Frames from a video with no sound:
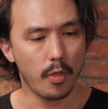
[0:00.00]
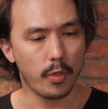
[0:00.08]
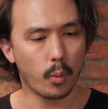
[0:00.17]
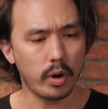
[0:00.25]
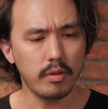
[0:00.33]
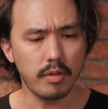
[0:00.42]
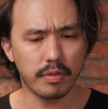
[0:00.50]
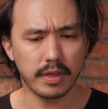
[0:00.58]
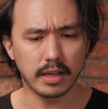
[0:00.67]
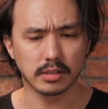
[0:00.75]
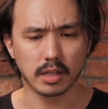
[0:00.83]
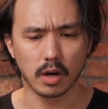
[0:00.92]
One of the
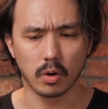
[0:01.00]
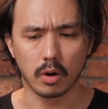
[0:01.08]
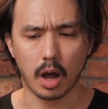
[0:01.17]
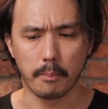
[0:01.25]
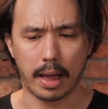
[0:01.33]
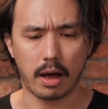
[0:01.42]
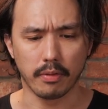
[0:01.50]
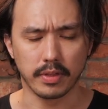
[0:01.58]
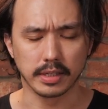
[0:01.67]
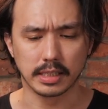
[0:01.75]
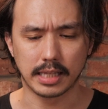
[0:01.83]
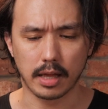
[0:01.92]
things, though, about
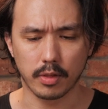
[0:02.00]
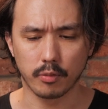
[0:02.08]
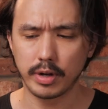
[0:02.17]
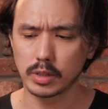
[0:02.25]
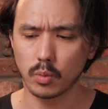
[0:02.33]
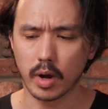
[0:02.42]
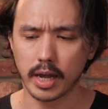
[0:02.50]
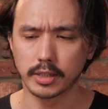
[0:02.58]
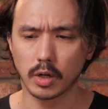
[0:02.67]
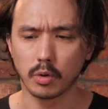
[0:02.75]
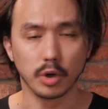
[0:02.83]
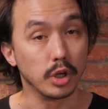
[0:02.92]
this is that the reason why I
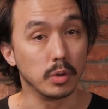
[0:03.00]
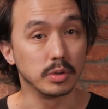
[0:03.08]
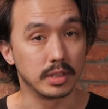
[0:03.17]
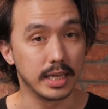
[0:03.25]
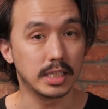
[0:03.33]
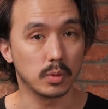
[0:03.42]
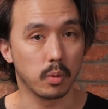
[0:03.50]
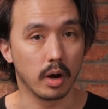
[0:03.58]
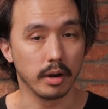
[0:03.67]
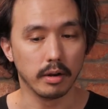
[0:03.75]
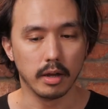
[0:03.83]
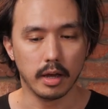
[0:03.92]
don't use this
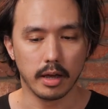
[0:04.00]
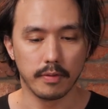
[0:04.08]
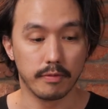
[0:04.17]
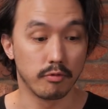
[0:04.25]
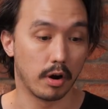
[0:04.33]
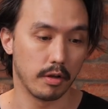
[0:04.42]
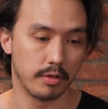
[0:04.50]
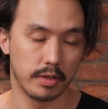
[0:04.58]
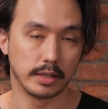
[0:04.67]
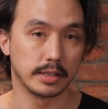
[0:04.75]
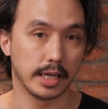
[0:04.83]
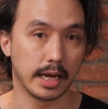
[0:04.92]
one rather
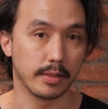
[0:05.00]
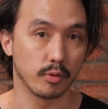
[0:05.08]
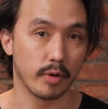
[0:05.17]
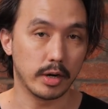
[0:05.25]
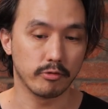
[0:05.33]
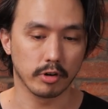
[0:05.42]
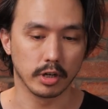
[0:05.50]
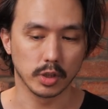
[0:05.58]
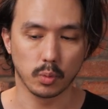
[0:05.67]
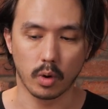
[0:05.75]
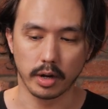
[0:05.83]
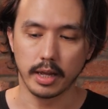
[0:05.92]
than saying the
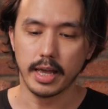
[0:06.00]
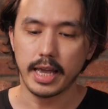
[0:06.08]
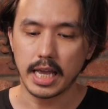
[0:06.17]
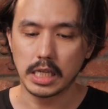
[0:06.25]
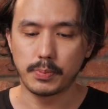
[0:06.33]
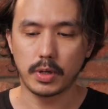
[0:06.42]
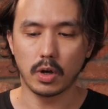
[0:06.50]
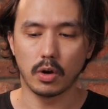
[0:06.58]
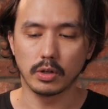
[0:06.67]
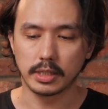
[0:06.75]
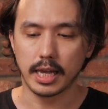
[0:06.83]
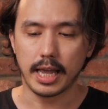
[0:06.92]
Redgrass one is
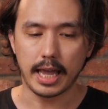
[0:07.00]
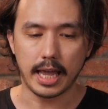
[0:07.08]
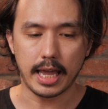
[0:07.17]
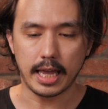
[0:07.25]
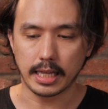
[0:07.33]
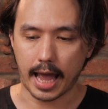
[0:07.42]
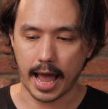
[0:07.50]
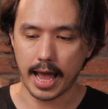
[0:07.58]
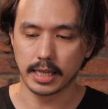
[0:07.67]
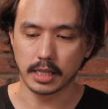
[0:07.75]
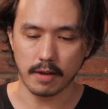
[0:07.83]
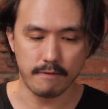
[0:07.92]
because it
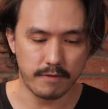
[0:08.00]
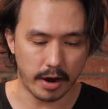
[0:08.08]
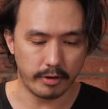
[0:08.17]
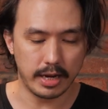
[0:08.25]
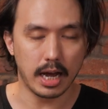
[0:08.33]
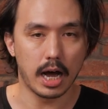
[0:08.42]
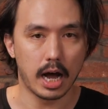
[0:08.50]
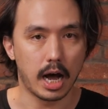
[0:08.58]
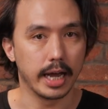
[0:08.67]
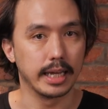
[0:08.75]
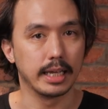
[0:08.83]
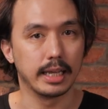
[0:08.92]
has a very
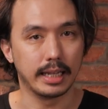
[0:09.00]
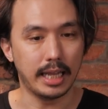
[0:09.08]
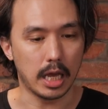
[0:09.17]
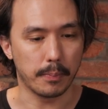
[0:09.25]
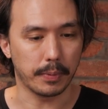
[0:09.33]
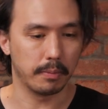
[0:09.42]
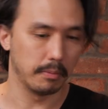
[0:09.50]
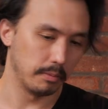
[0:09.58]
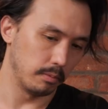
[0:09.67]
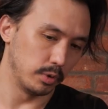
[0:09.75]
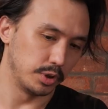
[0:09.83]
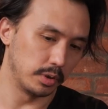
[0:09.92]
high lip,
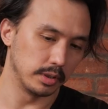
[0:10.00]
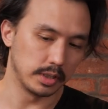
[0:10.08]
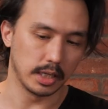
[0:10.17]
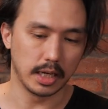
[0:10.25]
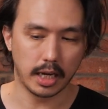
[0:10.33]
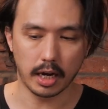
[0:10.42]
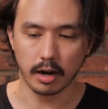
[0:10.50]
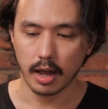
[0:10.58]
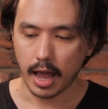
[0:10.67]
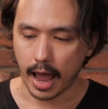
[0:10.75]
which you can see here.